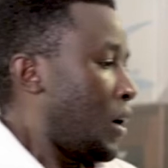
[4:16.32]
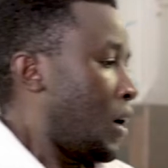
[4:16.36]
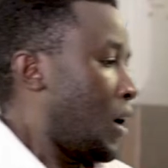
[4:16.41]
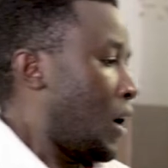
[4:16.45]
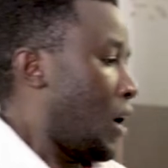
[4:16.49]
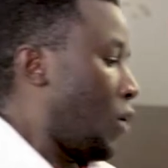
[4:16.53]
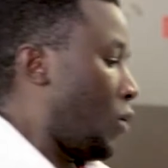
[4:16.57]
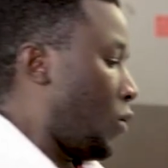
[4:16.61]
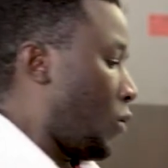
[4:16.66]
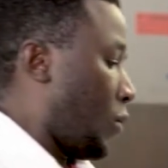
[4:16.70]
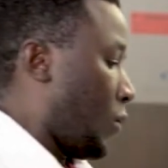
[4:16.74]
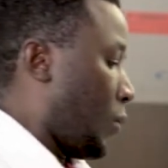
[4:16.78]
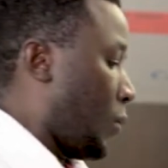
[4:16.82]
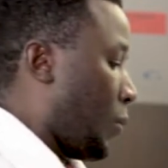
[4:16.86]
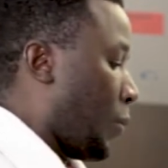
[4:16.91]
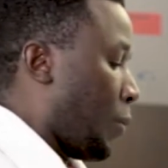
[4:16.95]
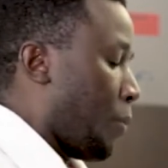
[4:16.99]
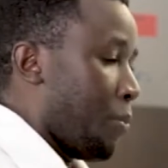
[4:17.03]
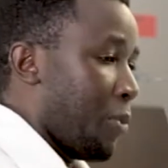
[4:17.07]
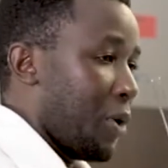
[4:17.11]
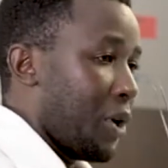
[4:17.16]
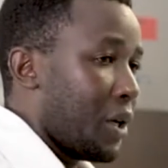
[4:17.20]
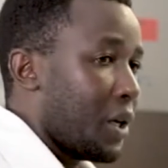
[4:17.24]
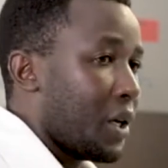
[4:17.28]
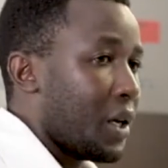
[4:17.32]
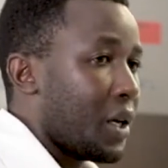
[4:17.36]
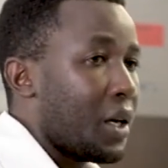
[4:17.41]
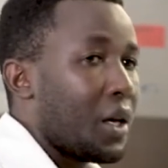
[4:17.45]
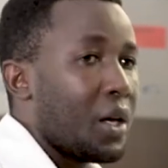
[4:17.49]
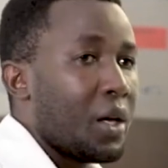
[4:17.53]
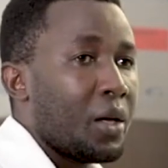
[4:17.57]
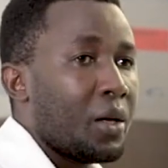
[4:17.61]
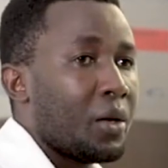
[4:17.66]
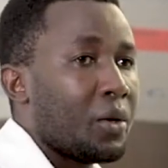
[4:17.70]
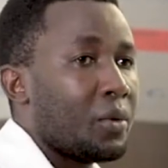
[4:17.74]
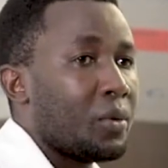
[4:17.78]
I will
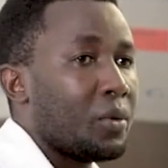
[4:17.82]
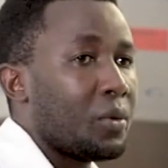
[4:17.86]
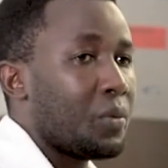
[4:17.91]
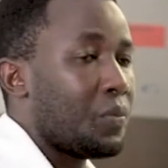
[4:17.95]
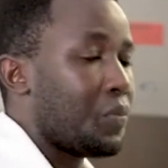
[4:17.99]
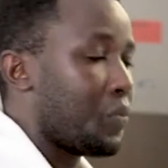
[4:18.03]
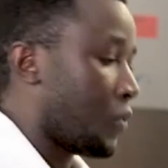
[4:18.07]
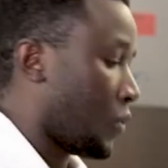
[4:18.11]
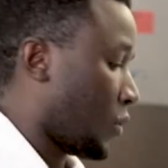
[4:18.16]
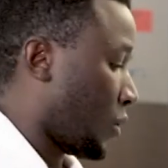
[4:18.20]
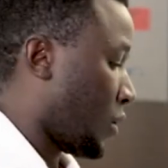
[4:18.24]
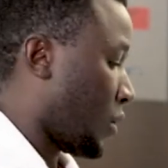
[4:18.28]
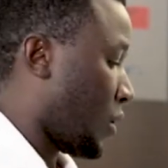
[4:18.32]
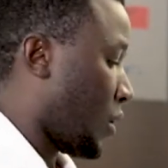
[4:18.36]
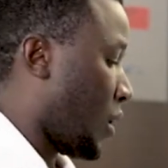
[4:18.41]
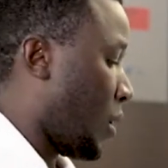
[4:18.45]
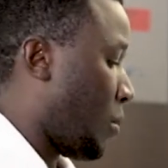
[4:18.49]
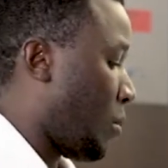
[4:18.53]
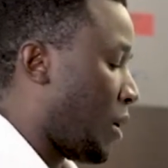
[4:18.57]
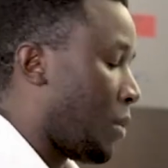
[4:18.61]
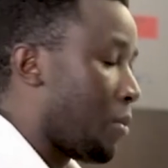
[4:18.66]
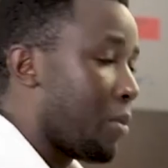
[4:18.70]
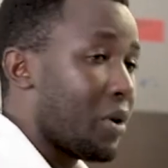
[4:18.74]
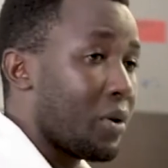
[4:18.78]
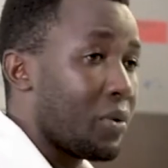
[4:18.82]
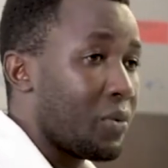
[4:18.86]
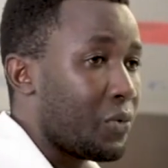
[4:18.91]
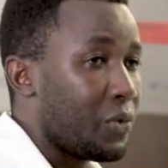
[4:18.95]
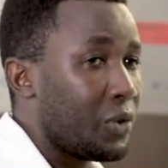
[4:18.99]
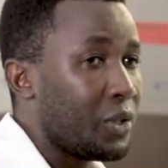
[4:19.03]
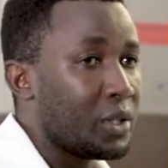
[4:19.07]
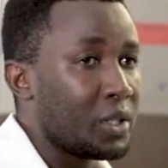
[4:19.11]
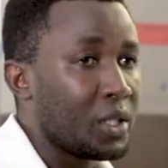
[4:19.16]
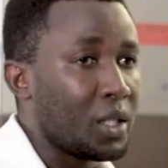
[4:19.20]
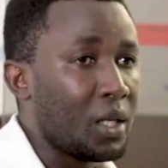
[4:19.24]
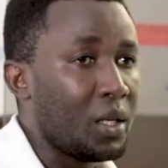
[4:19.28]
pick a membrane
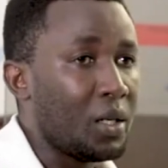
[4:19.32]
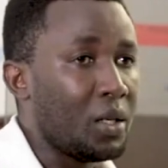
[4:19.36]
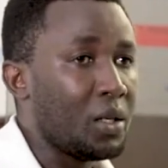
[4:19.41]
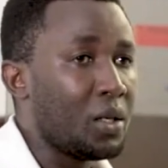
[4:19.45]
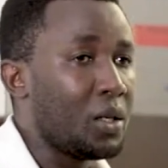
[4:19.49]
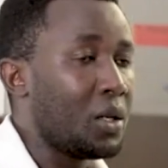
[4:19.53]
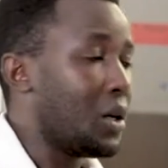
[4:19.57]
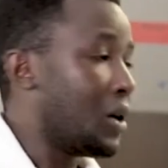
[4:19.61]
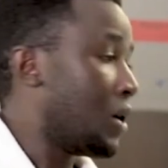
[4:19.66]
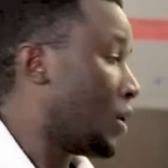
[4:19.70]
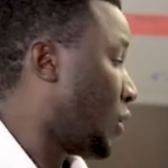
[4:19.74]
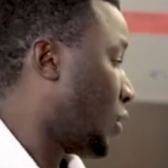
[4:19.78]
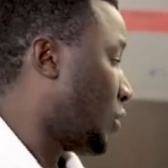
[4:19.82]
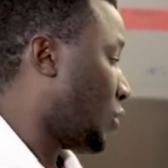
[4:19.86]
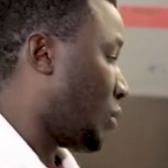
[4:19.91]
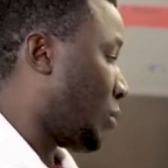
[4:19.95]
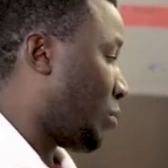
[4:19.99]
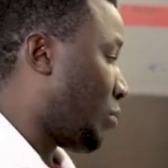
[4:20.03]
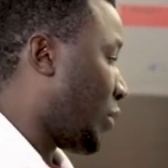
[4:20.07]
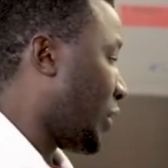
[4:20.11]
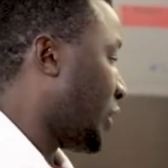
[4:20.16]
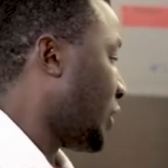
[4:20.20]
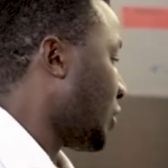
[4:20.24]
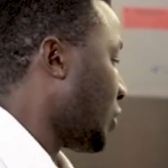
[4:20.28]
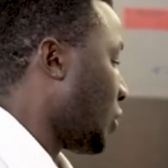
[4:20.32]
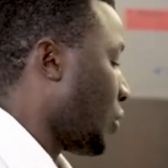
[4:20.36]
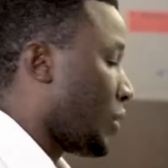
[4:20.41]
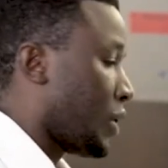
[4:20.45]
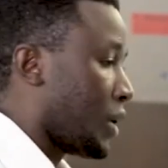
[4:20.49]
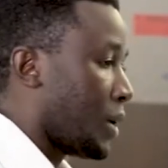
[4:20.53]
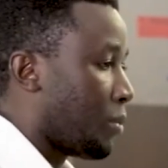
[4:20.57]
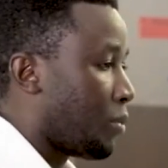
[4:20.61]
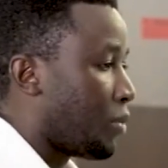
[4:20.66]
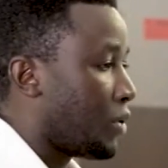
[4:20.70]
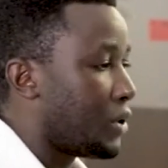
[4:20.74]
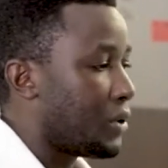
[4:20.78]
filter to place on
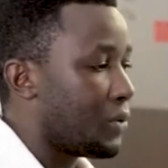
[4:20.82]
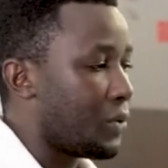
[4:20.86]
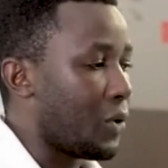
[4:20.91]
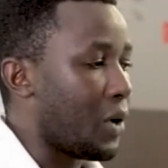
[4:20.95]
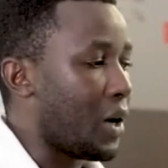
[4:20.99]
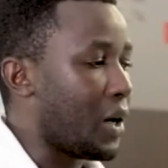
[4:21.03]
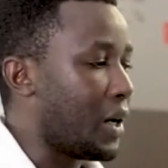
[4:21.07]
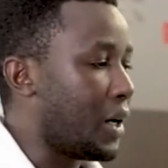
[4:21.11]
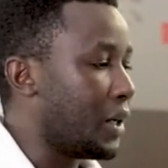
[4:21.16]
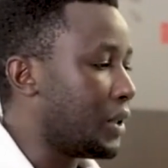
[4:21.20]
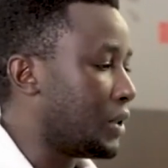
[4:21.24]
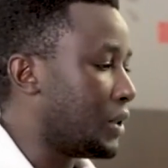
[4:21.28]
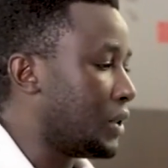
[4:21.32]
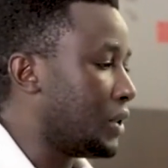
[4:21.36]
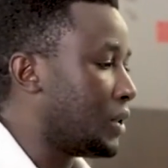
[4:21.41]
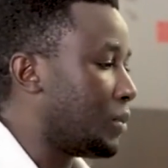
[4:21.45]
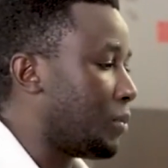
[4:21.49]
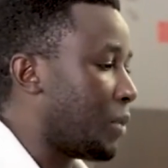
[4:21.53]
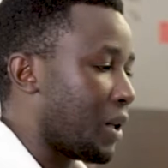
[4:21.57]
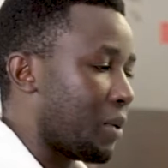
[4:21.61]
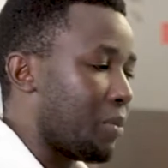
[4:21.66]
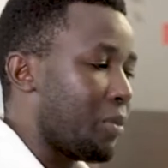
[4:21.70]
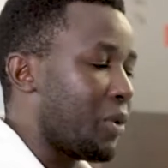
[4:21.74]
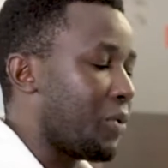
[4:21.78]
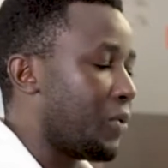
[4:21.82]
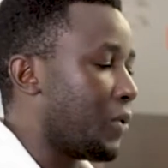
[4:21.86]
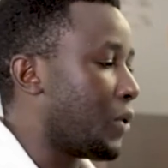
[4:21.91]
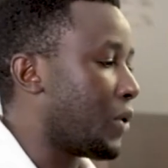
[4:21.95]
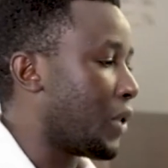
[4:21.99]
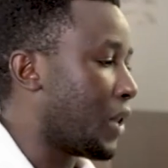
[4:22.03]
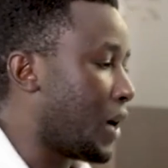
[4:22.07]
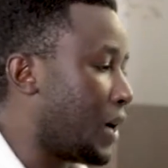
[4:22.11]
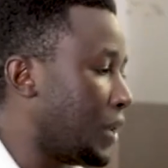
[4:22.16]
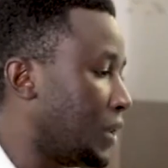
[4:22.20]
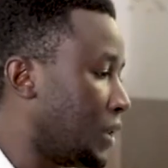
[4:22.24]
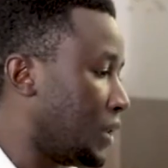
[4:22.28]
the bridge for analysis. But before
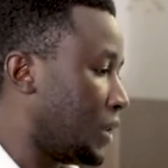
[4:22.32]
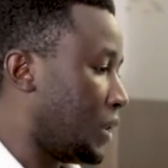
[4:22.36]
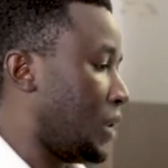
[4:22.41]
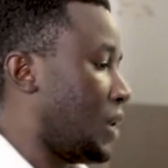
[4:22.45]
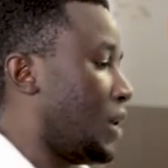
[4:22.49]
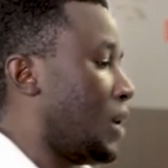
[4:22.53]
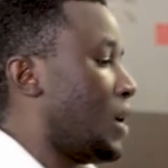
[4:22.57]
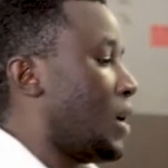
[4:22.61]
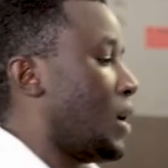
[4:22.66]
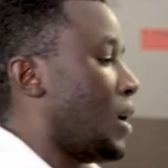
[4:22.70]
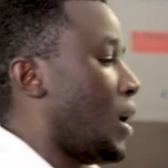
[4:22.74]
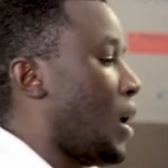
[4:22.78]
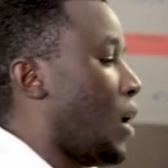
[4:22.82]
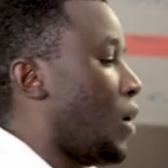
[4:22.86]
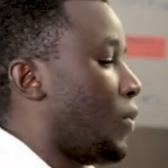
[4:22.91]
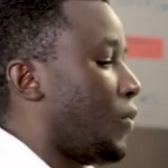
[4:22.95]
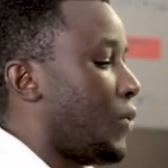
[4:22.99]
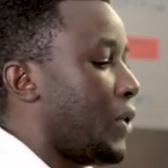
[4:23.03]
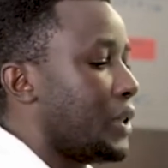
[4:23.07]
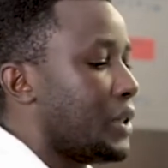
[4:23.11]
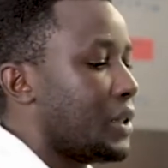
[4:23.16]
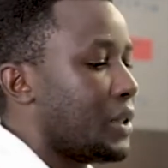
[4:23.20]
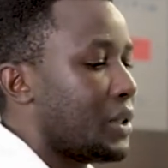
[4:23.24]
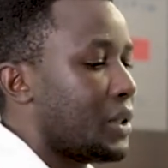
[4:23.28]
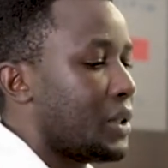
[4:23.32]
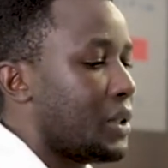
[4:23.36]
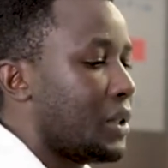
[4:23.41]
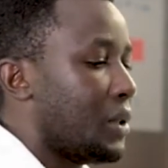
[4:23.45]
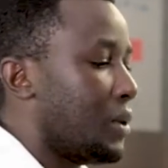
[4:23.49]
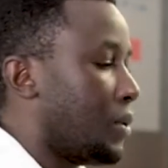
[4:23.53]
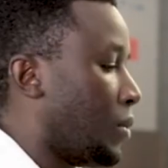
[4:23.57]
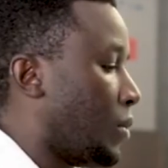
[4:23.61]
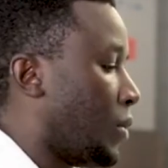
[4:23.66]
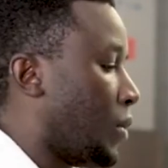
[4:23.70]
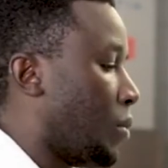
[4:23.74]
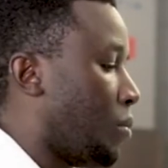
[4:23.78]
that, I'll first
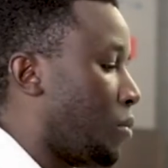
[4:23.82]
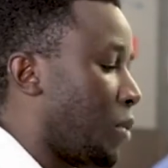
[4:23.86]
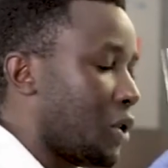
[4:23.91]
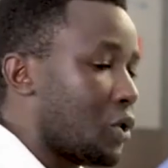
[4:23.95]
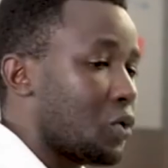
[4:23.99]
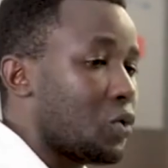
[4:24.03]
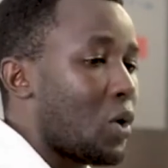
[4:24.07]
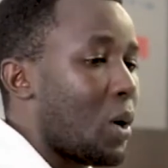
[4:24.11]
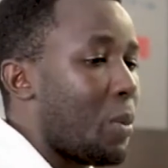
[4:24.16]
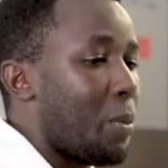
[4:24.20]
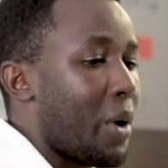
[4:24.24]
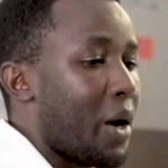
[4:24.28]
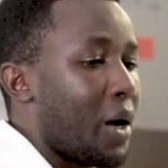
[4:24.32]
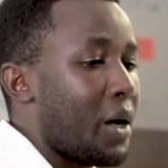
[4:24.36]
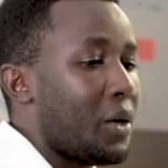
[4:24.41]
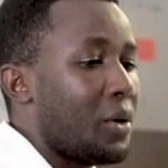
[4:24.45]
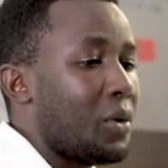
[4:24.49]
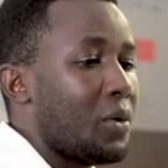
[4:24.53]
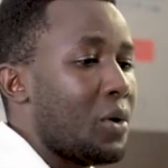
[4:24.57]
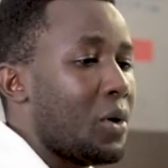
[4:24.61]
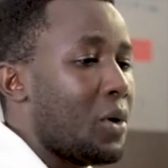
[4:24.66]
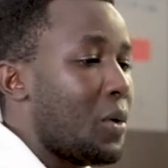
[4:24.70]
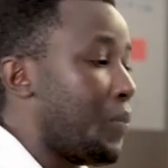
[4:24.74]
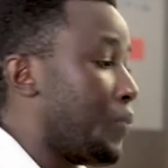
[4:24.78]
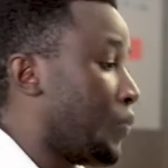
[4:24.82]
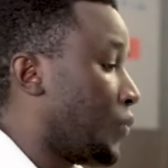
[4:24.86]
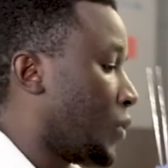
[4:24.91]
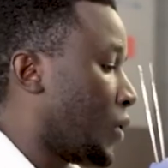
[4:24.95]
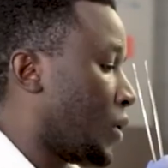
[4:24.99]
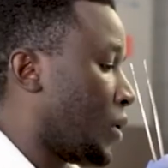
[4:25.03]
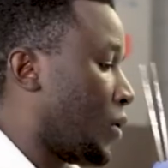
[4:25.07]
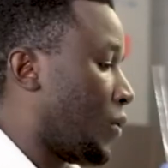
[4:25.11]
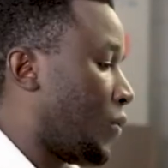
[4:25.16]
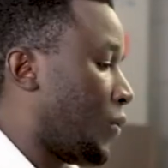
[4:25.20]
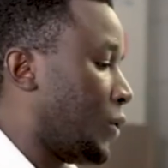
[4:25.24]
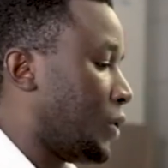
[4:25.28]
make sure my
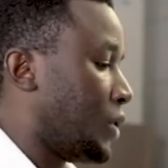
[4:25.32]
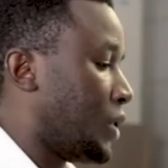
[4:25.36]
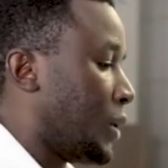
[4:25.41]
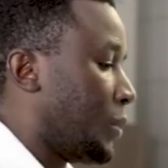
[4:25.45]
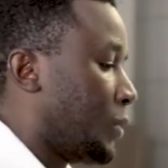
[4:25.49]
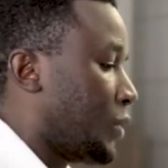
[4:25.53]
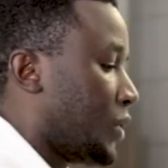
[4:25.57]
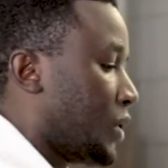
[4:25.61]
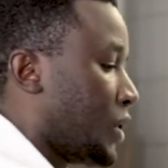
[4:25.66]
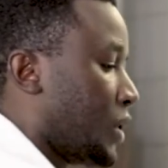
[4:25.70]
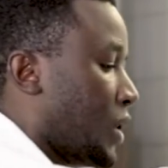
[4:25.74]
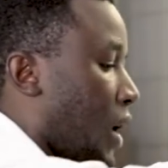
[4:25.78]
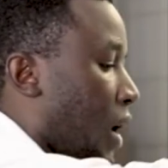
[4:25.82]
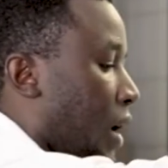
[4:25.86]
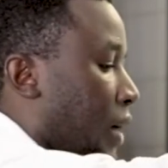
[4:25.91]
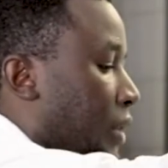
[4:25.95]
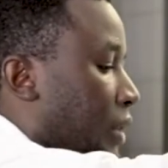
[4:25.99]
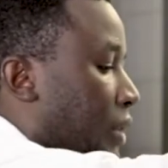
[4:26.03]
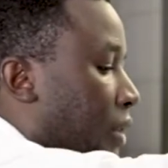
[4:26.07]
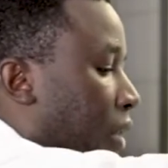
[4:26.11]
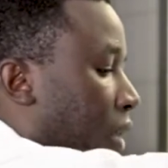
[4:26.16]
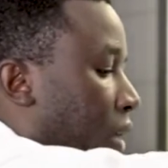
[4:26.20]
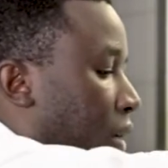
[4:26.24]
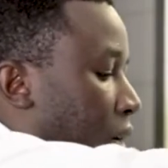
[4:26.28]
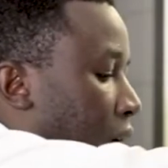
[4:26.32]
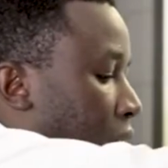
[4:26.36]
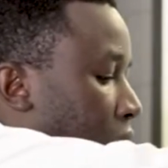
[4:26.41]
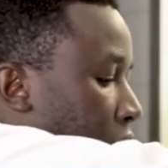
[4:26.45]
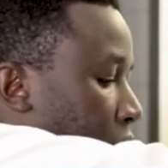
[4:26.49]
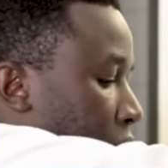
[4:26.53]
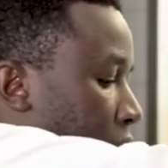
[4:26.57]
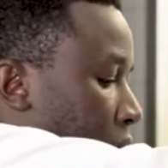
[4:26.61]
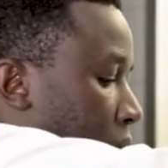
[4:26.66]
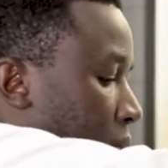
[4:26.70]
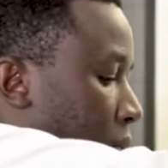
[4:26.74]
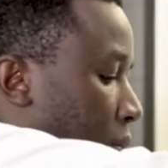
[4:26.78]
forceps are
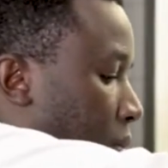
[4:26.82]
sterile